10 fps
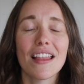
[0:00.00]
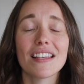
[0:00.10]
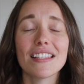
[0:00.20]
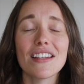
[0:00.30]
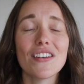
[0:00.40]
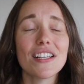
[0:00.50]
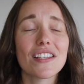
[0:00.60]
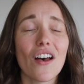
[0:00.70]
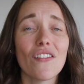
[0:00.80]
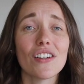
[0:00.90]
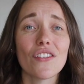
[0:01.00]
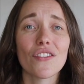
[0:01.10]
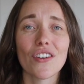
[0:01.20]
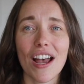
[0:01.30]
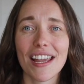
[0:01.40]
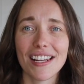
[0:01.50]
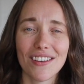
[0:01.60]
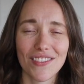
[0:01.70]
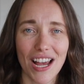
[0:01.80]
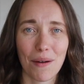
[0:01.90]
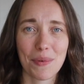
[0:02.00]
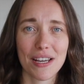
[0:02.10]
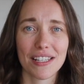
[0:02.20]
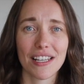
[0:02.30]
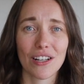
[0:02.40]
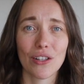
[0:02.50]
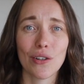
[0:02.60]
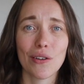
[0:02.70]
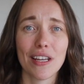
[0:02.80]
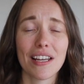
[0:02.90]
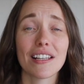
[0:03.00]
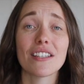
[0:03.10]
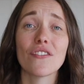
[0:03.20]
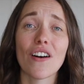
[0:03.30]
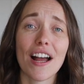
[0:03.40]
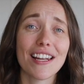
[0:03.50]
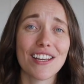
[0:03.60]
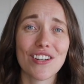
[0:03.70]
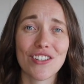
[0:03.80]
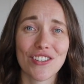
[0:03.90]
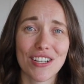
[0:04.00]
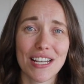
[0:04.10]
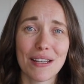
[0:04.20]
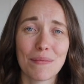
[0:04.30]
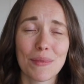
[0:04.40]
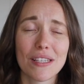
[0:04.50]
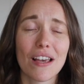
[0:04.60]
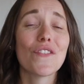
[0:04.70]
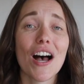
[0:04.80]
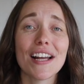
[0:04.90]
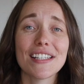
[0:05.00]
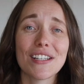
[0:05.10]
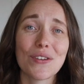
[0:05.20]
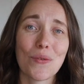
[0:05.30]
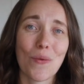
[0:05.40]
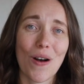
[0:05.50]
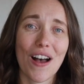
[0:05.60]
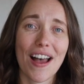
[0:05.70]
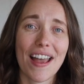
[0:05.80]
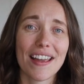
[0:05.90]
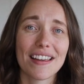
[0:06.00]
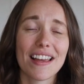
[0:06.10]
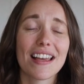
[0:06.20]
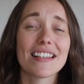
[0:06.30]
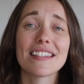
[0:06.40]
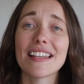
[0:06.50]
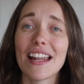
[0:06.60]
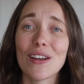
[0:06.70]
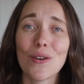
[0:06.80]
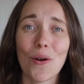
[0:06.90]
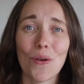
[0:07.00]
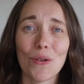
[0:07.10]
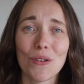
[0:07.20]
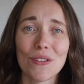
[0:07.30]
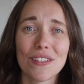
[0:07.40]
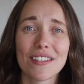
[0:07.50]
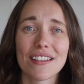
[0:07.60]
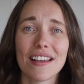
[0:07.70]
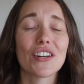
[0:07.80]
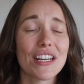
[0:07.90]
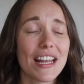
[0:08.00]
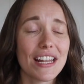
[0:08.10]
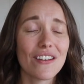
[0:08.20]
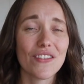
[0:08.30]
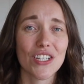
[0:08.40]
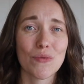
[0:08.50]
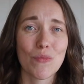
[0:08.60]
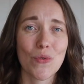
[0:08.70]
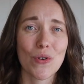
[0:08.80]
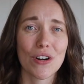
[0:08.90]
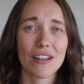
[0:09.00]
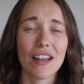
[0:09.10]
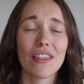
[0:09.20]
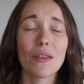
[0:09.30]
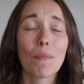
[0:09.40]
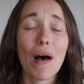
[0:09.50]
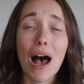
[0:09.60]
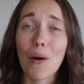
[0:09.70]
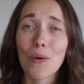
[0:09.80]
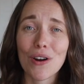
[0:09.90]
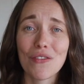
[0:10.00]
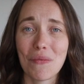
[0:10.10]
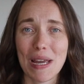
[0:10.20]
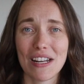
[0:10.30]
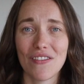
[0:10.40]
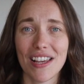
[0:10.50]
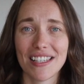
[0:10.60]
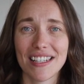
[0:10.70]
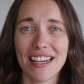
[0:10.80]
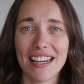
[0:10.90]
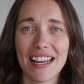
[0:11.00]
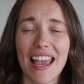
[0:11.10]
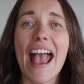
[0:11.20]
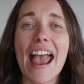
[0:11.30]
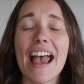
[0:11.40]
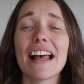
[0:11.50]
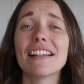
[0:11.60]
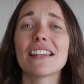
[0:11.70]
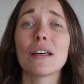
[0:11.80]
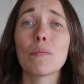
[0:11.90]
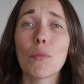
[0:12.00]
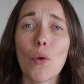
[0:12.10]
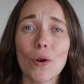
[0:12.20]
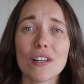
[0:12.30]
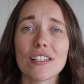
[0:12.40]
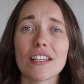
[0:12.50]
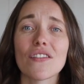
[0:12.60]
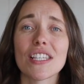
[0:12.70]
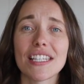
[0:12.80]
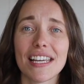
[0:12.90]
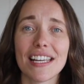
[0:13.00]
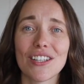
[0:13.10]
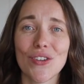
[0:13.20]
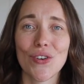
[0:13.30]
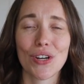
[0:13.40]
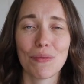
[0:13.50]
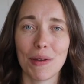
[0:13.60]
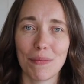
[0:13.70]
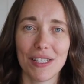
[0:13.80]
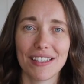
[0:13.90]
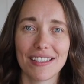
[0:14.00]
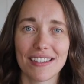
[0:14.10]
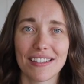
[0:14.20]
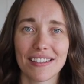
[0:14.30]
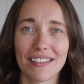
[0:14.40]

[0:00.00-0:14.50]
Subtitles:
The series covered a variety of topics, including defining your dreams, finding your why, setting goals, creating a vision board, the power of manifesting, and the importance of sticking to your commitments.